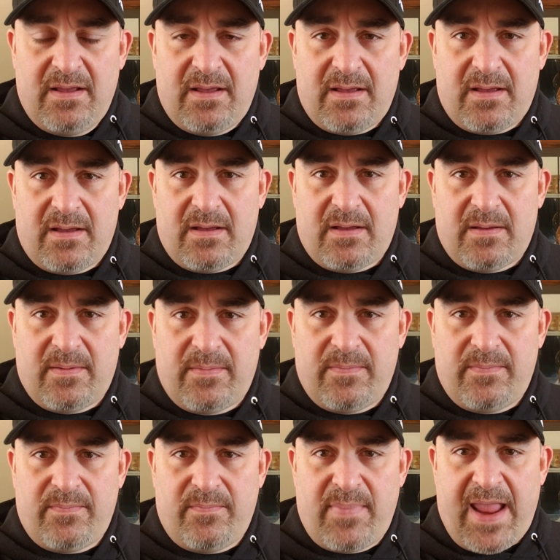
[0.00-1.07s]

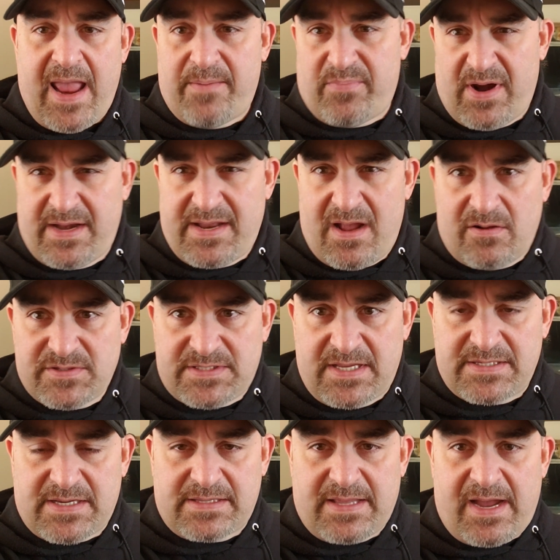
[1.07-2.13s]
hand breakdowns,
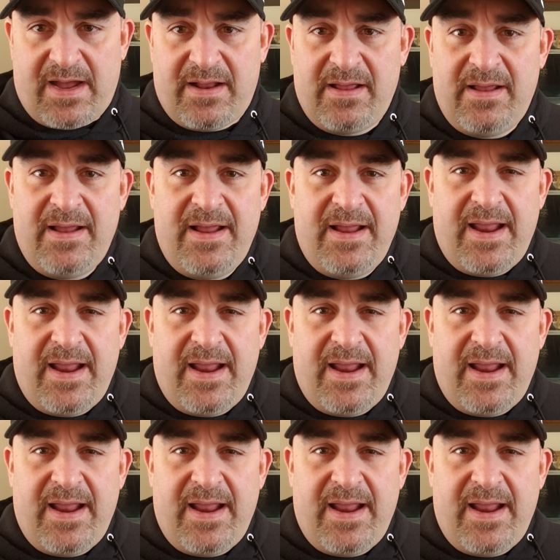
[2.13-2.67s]
things like that.